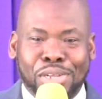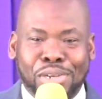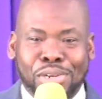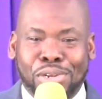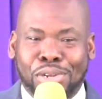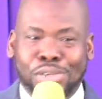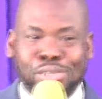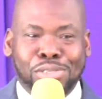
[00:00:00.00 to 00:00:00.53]

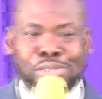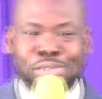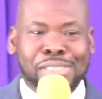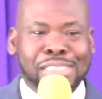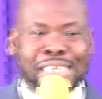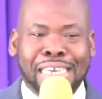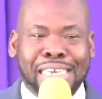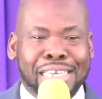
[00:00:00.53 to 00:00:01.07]
Don't you
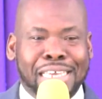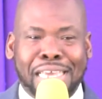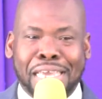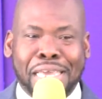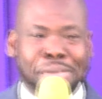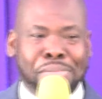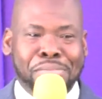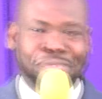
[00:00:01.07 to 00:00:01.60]
take
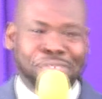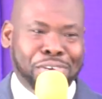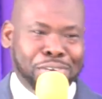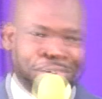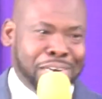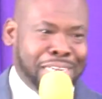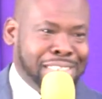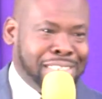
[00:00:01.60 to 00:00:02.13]
him for
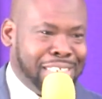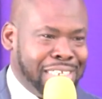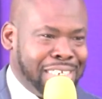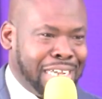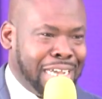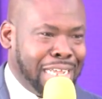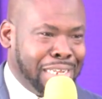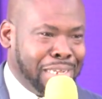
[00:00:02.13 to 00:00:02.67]
granted.
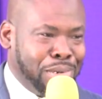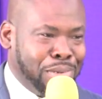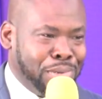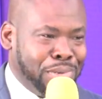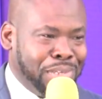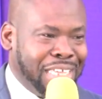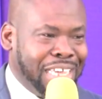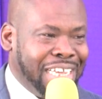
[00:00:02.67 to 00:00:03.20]

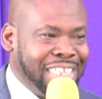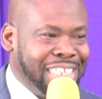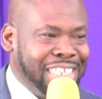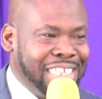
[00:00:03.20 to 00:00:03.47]
Hallelujah.